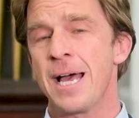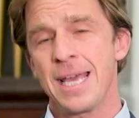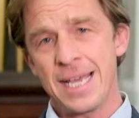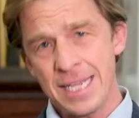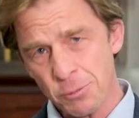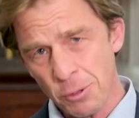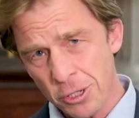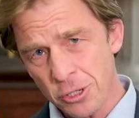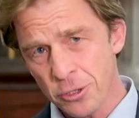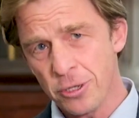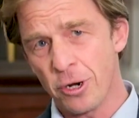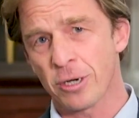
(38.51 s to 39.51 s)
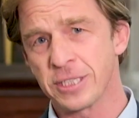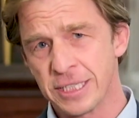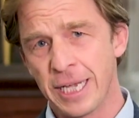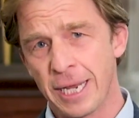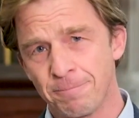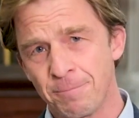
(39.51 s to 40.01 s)
Here's what you do, the doctor
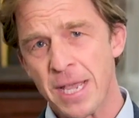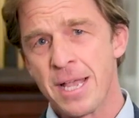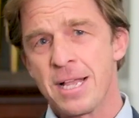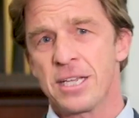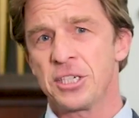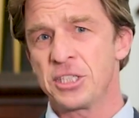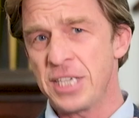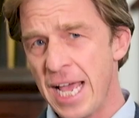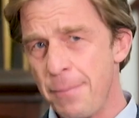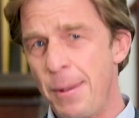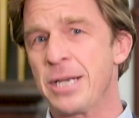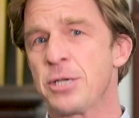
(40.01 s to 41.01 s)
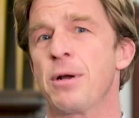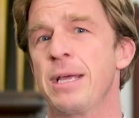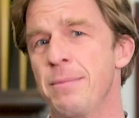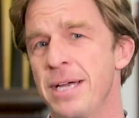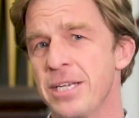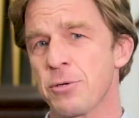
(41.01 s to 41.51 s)
said. Stand about
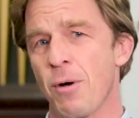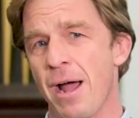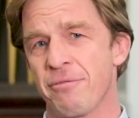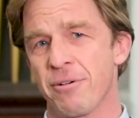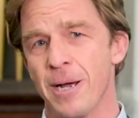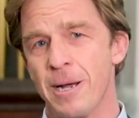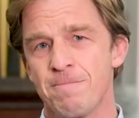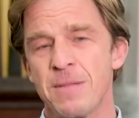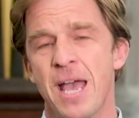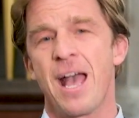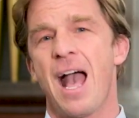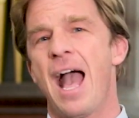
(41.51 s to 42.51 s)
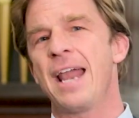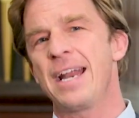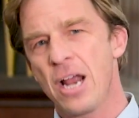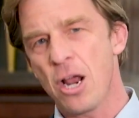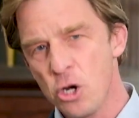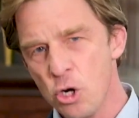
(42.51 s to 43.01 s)
20 metres away from her and
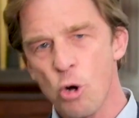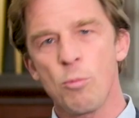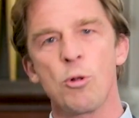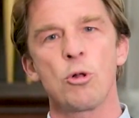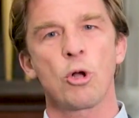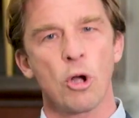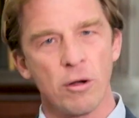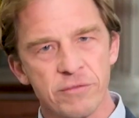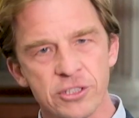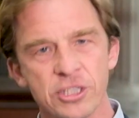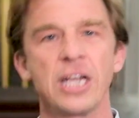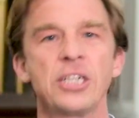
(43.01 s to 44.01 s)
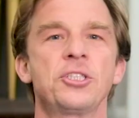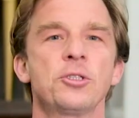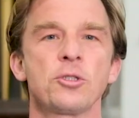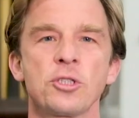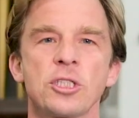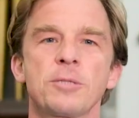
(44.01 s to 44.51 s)
in a normal
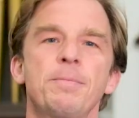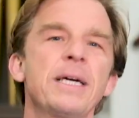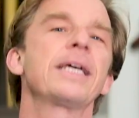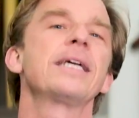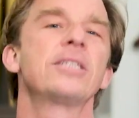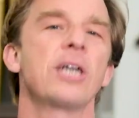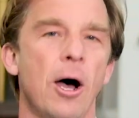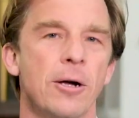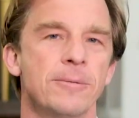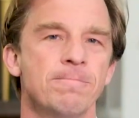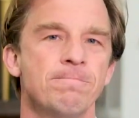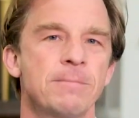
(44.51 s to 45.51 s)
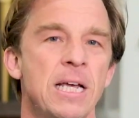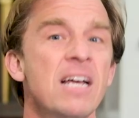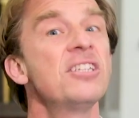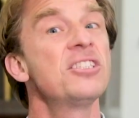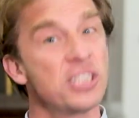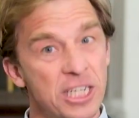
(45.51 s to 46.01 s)
conversational speaking tone,
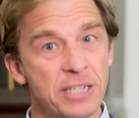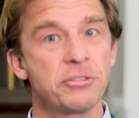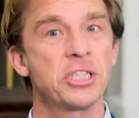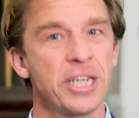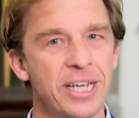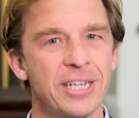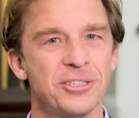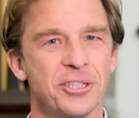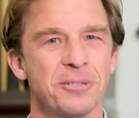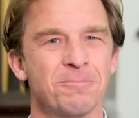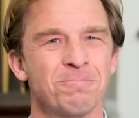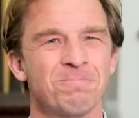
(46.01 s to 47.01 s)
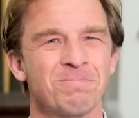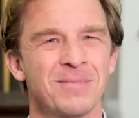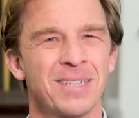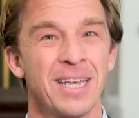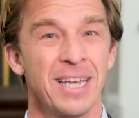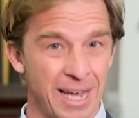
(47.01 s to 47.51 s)
see if she hears you.
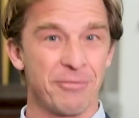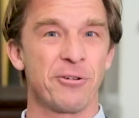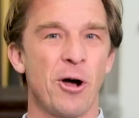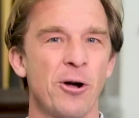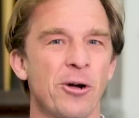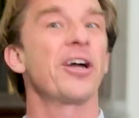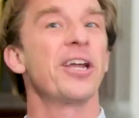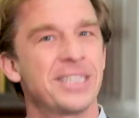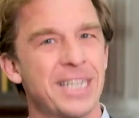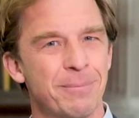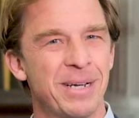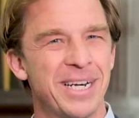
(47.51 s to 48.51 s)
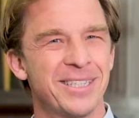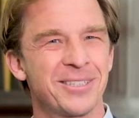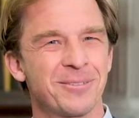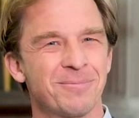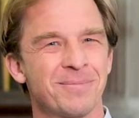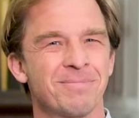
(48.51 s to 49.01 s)
If not, go to 10
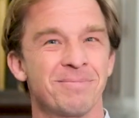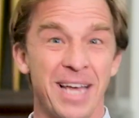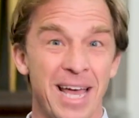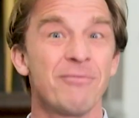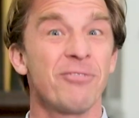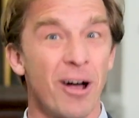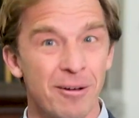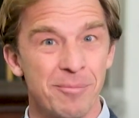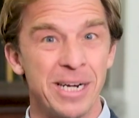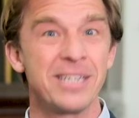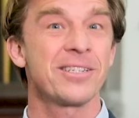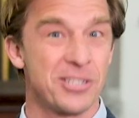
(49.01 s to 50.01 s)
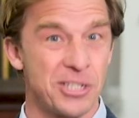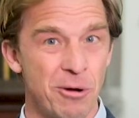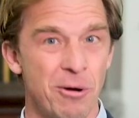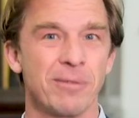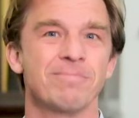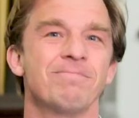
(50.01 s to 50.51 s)
metres, then 5 minutes and
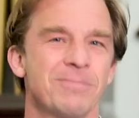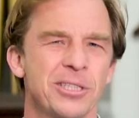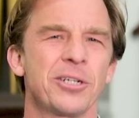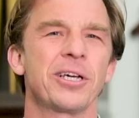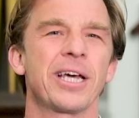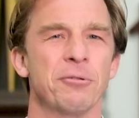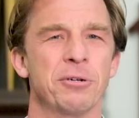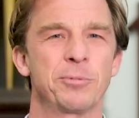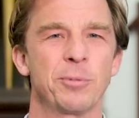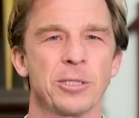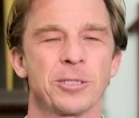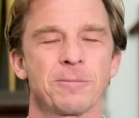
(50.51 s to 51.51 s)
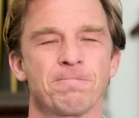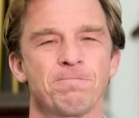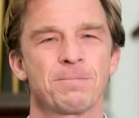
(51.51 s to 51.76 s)
so on till you get a response.